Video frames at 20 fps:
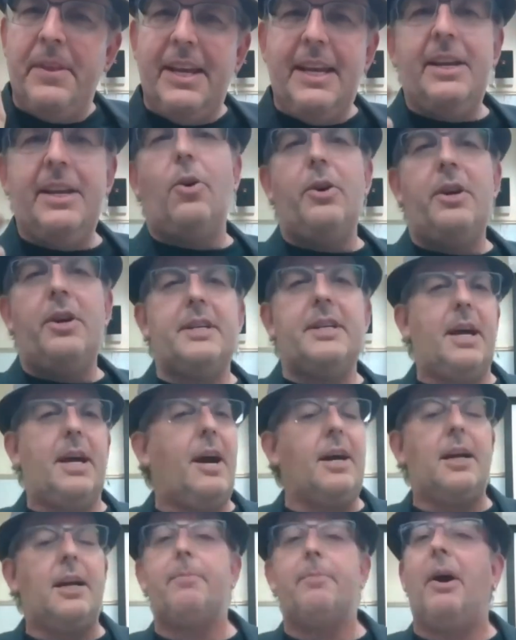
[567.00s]
in order to
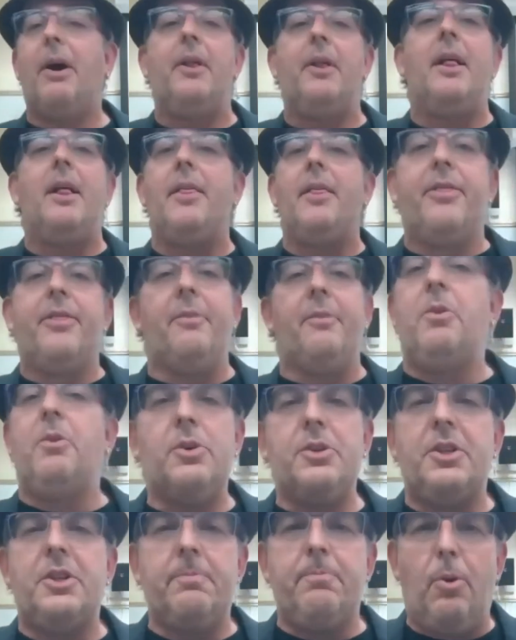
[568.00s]
talk about the
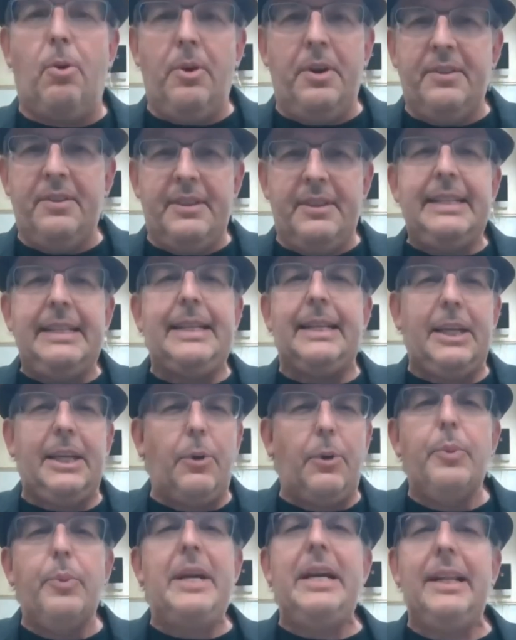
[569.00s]
most important thing that
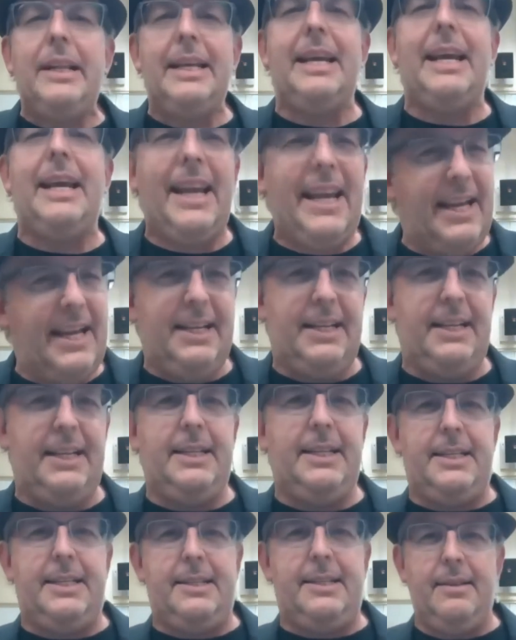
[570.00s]
there really
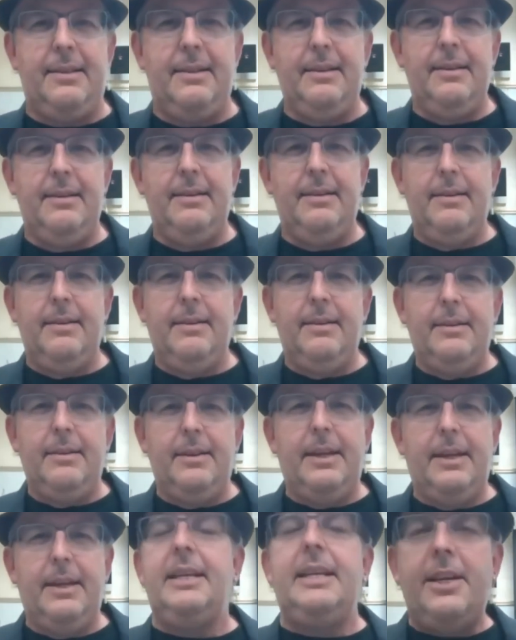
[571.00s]
is
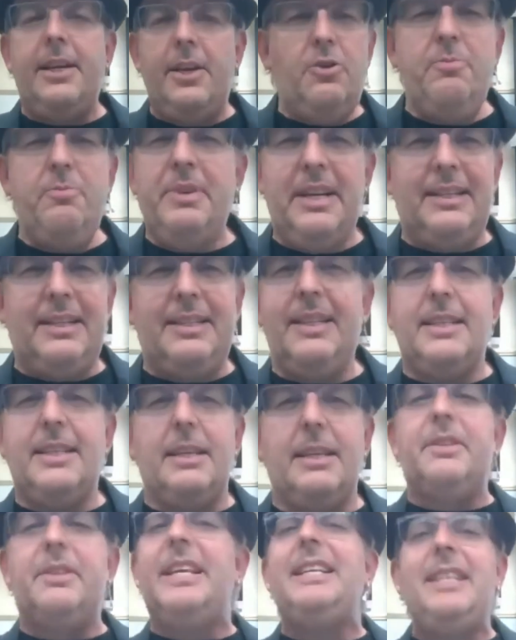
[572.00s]
in human
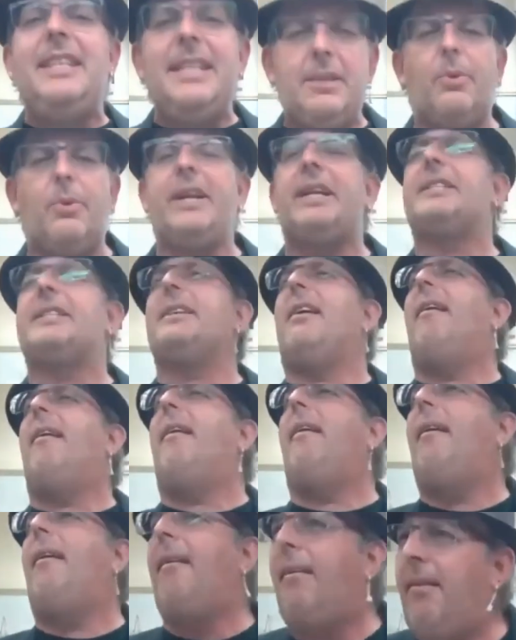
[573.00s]
existence. This is what it's
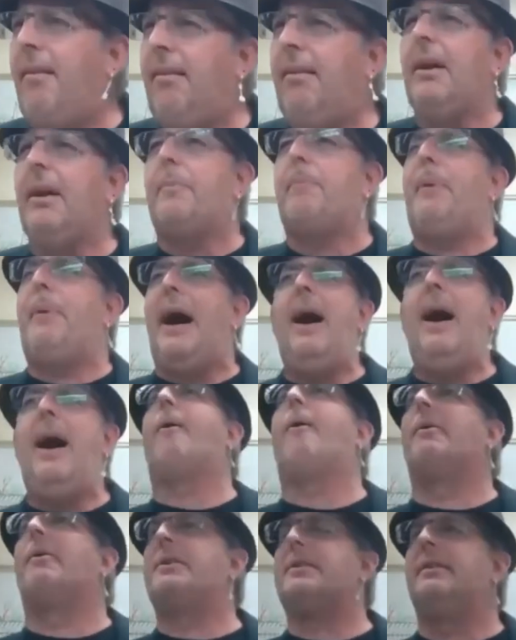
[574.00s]
all
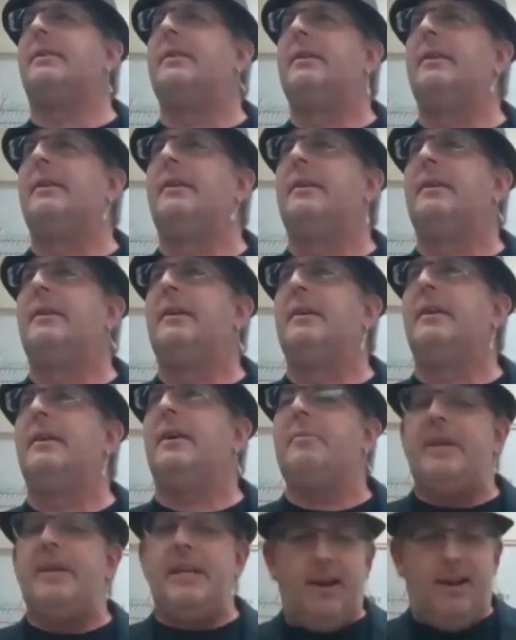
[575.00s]
about.
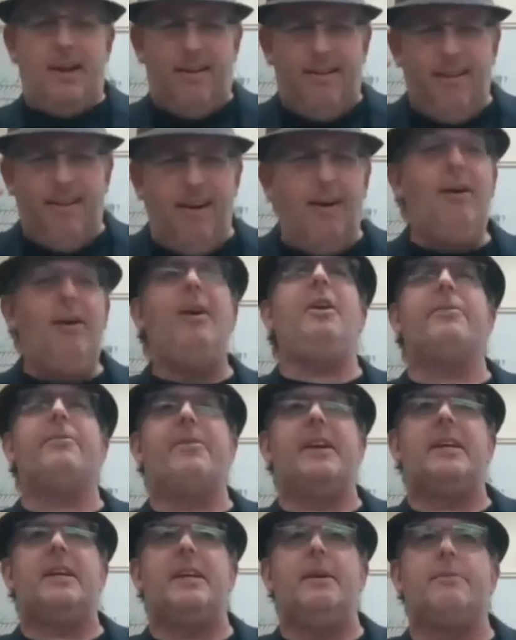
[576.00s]
I mean, all
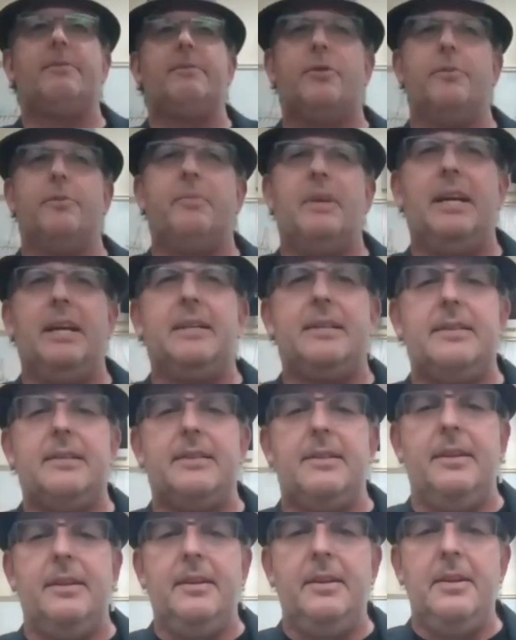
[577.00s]
of it comes from
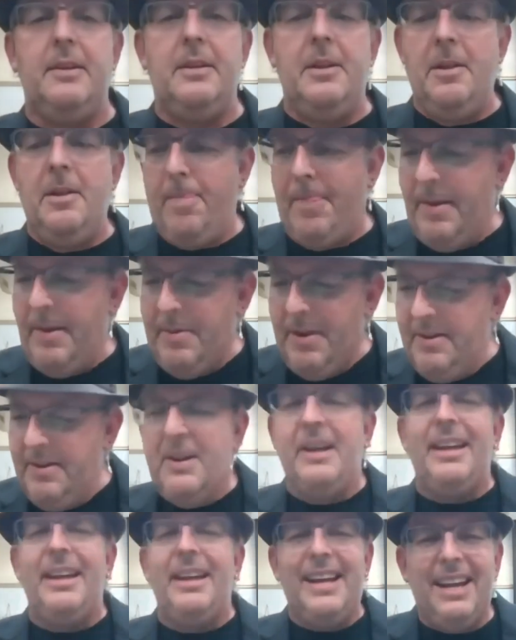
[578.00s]
this. I mean,
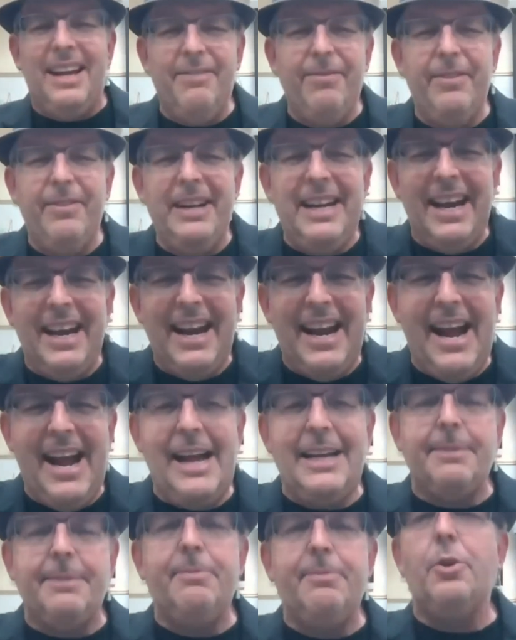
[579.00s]
every
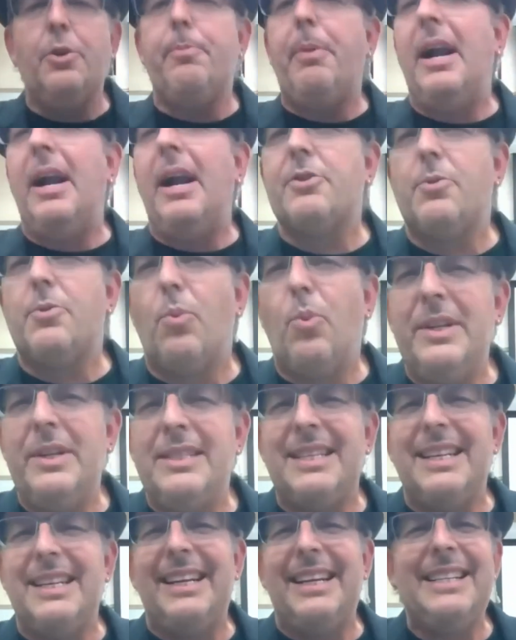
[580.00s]
atom in your body was
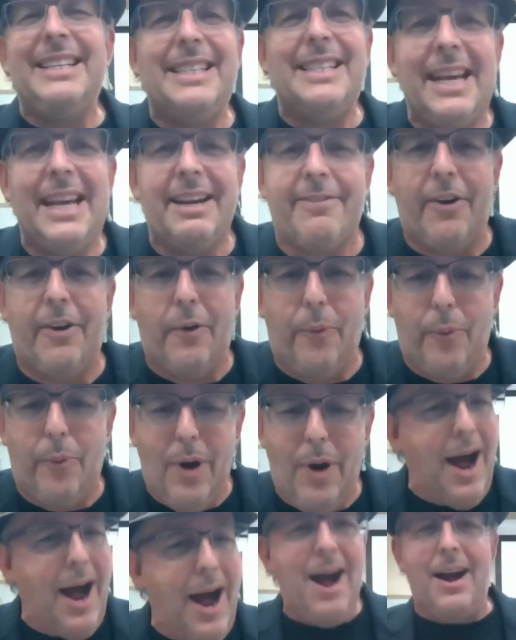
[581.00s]
once inside of a
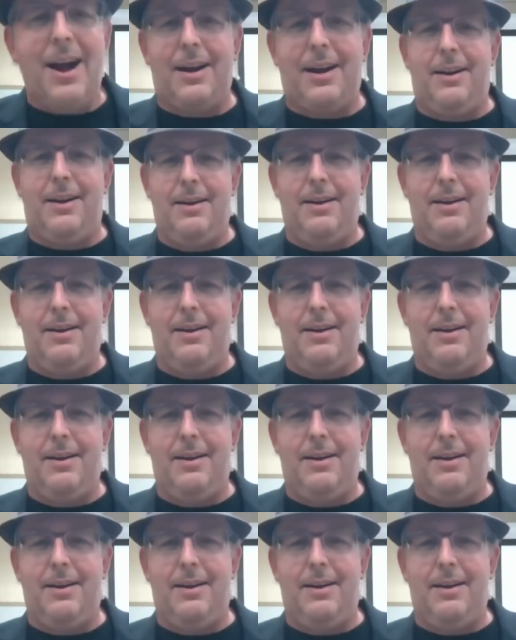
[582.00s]
rock.